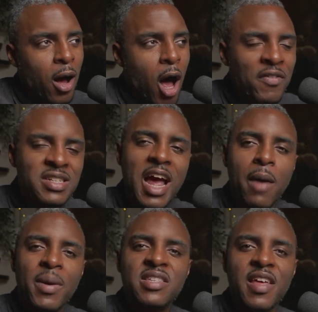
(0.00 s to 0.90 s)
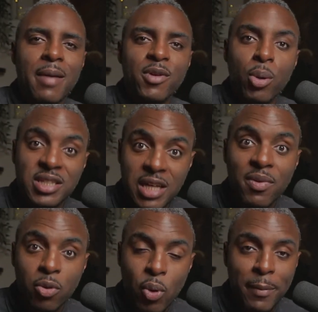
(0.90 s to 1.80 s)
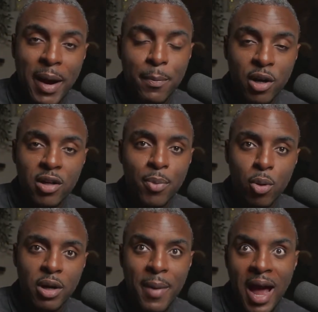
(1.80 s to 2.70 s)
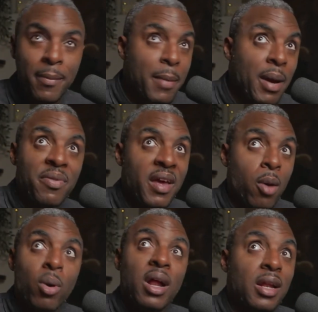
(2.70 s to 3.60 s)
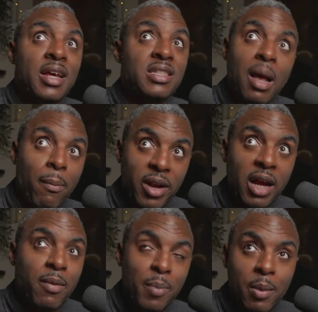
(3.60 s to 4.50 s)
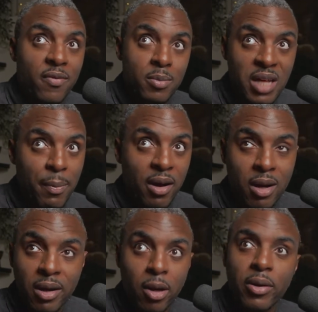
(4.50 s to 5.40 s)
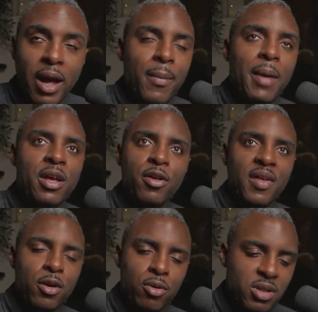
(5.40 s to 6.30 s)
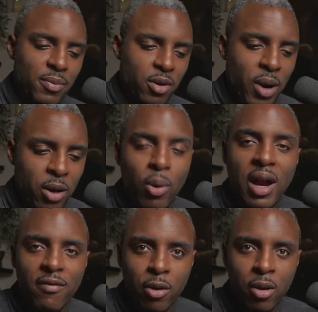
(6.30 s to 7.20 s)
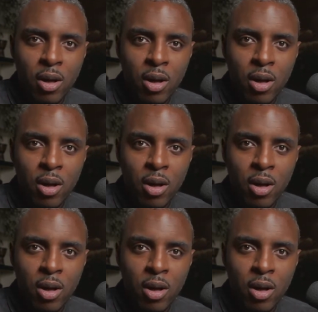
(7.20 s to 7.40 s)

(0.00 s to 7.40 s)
Obviously, I must think I'm doing something right by putting the poo in the bag. Maybe I'm thinking, well, at least I'm protecting people from stepping on it. Okay, maybe you think you're doing something right. Whatever.